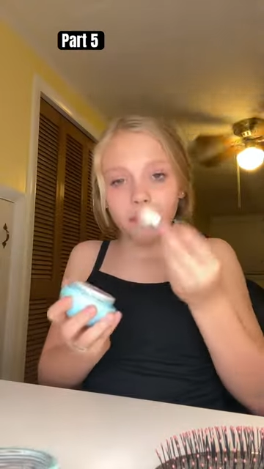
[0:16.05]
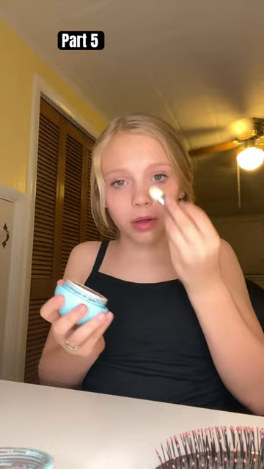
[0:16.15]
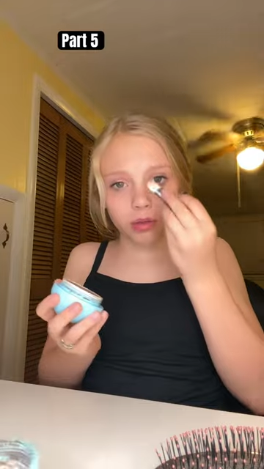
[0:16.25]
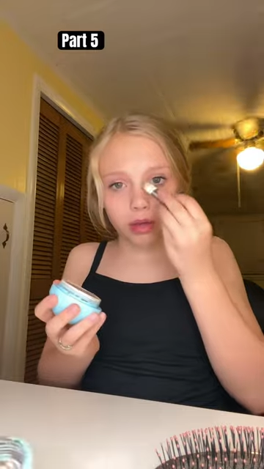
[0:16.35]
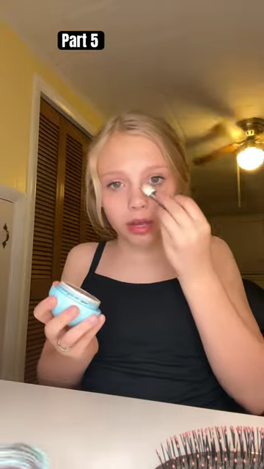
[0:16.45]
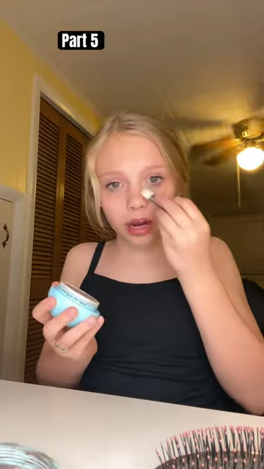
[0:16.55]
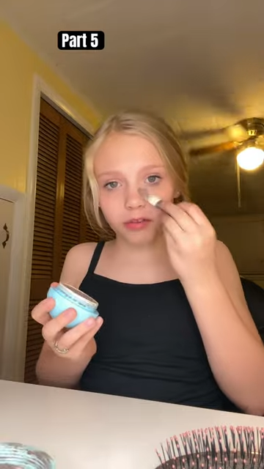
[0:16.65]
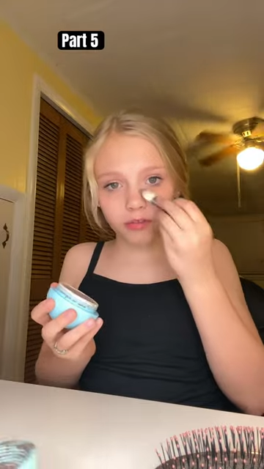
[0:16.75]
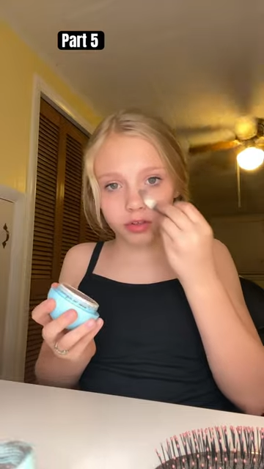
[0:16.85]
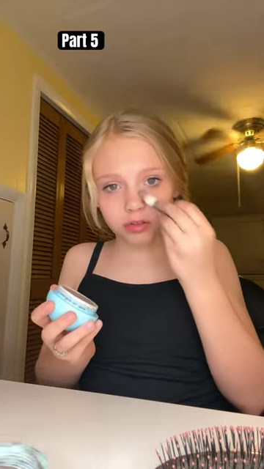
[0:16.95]
By the way,
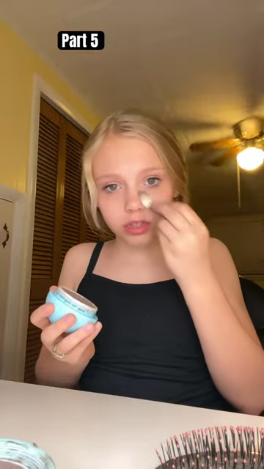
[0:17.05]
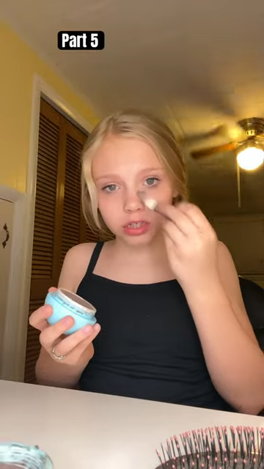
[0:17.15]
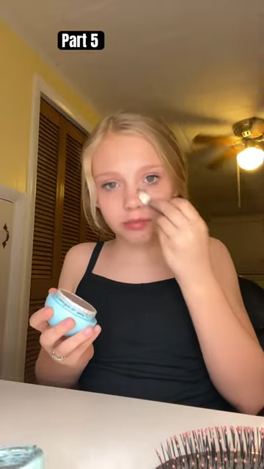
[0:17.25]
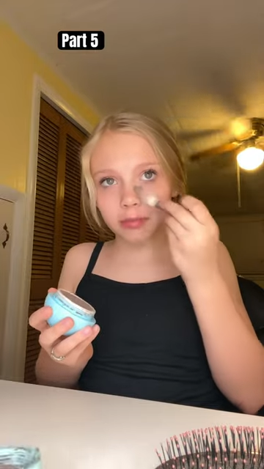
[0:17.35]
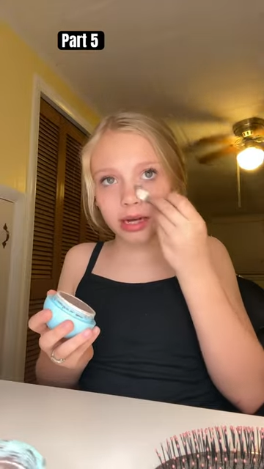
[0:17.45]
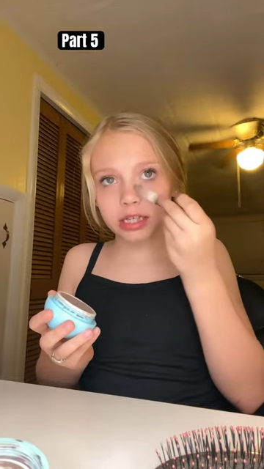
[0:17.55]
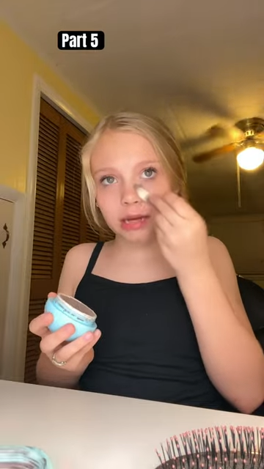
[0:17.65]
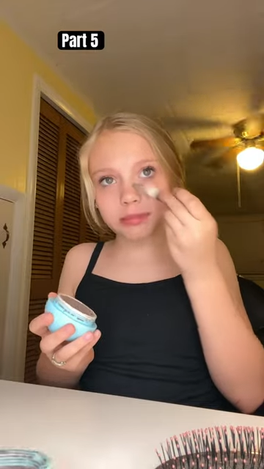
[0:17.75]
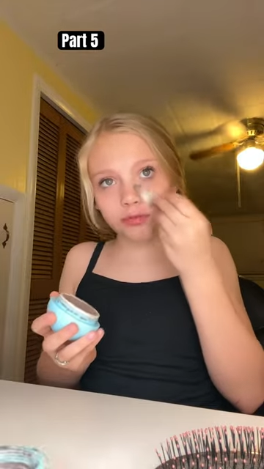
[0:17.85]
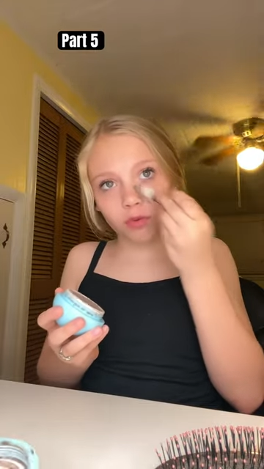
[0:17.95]
I've used this many
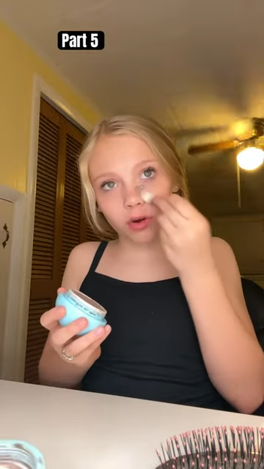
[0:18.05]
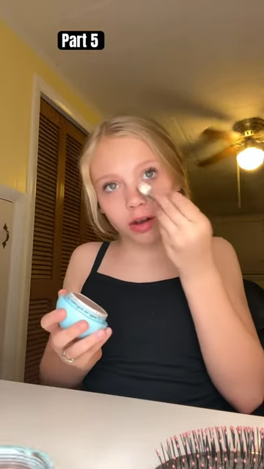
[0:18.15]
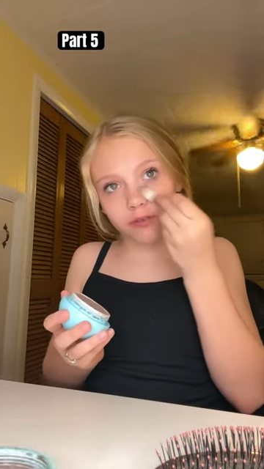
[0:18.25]
times before.